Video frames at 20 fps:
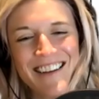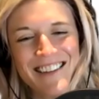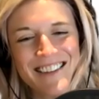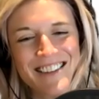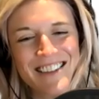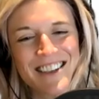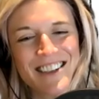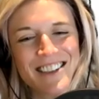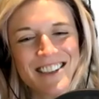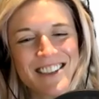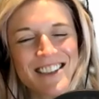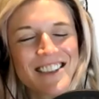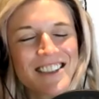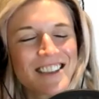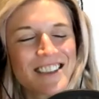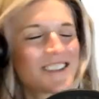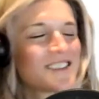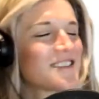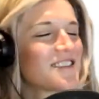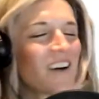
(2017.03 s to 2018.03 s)
So
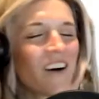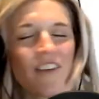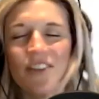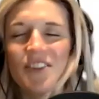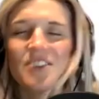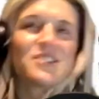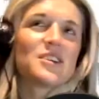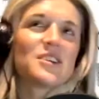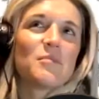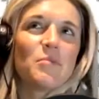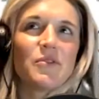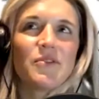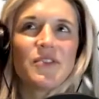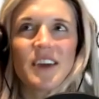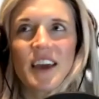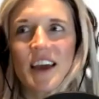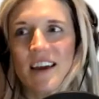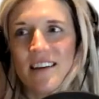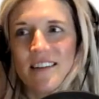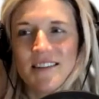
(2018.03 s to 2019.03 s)
just off the top of
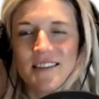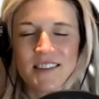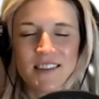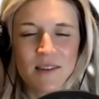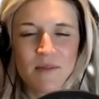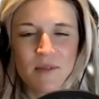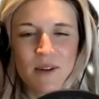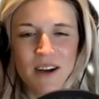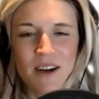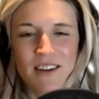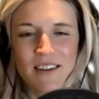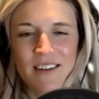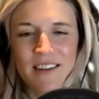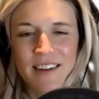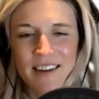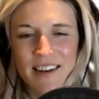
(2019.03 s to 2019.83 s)
your head, someone